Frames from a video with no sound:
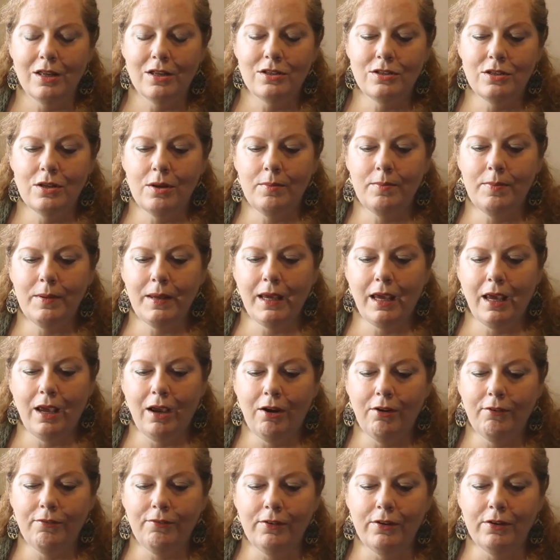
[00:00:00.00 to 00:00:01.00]
So be
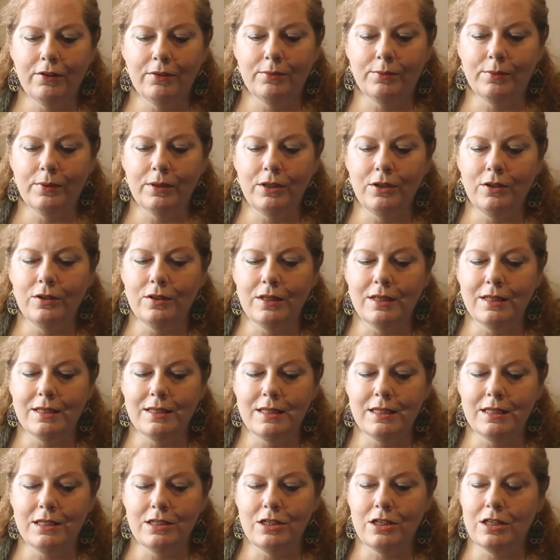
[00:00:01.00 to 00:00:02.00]
careful when you
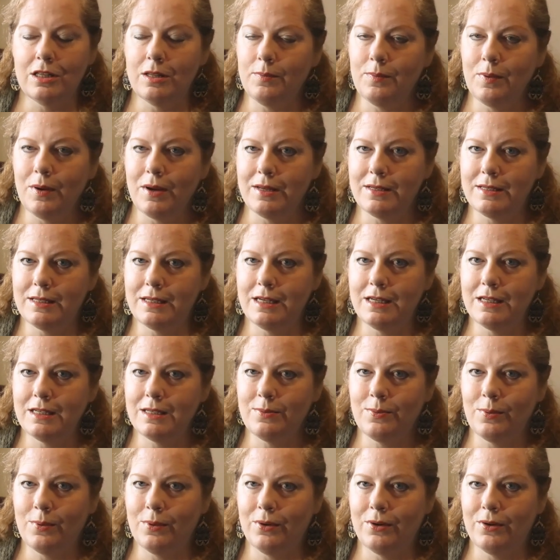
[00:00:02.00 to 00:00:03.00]
listen to the
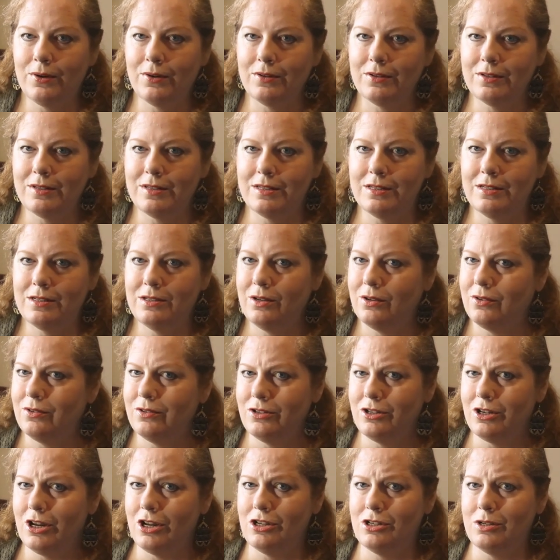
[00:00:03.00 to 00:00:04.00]
president's words.
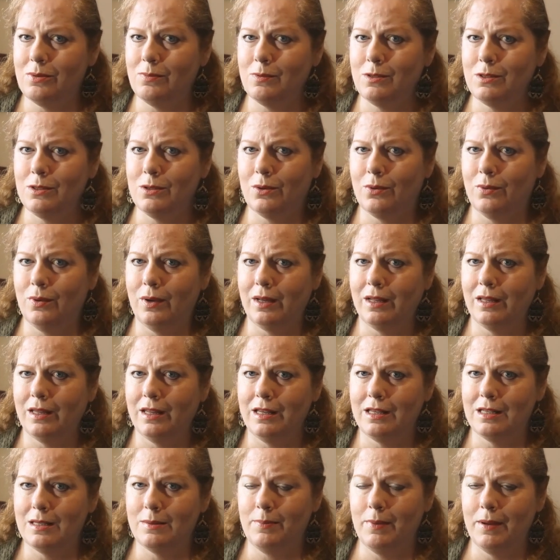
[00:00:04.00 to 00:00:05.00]
Don't judge him too
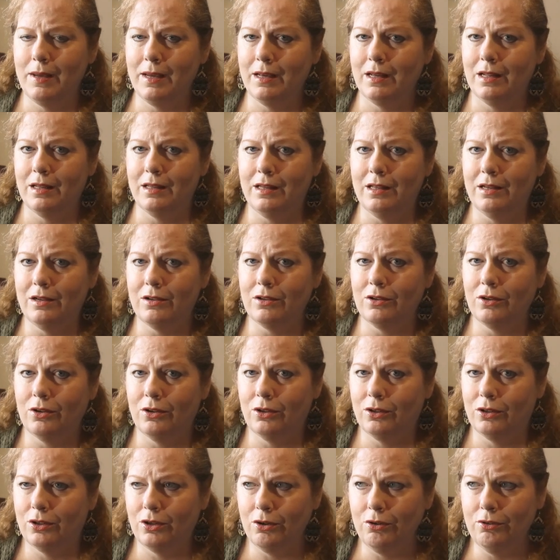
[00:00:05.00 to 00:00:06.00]
quickly as being a little
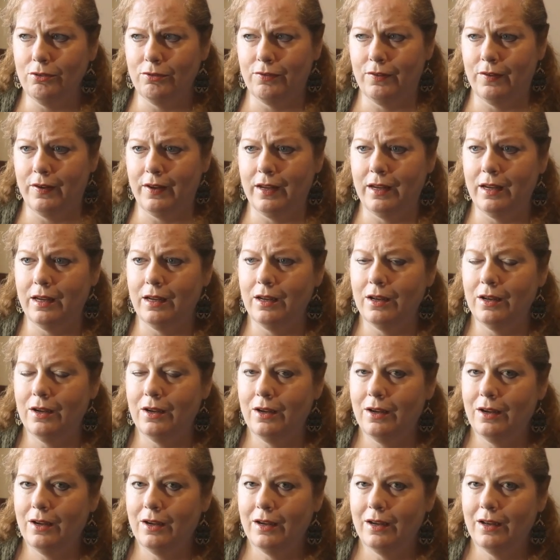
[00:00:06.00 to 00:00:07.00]
goofy
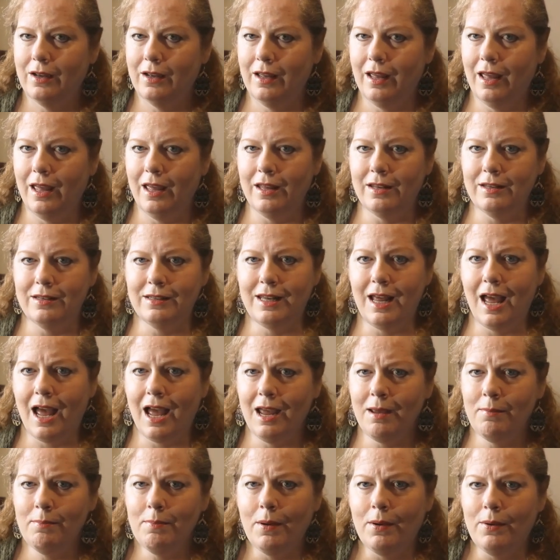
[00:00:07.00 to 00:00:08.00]
and
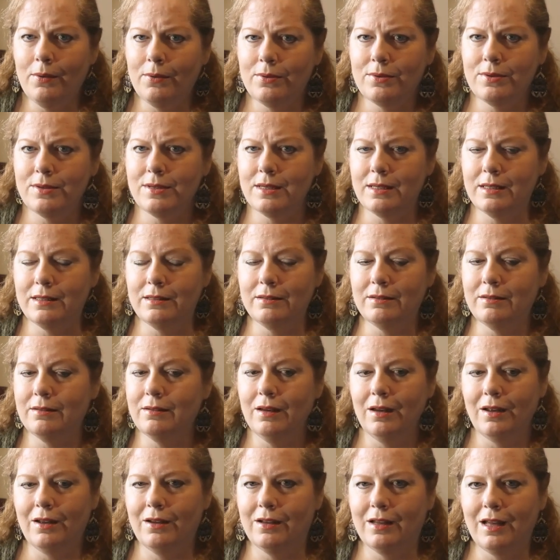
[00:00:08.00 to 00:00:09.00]
typos and
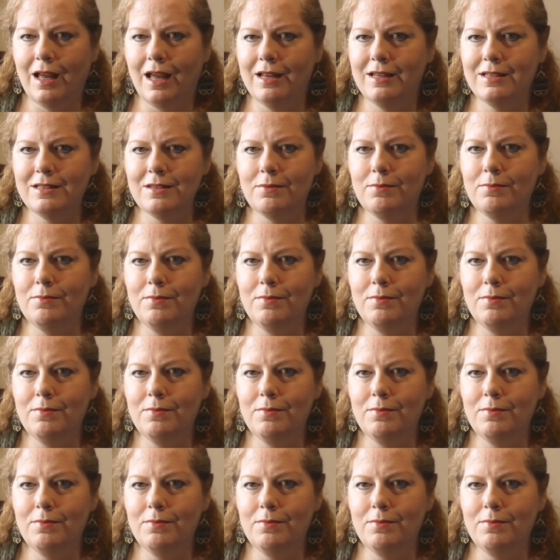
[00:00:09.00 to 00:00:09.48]
all kinds of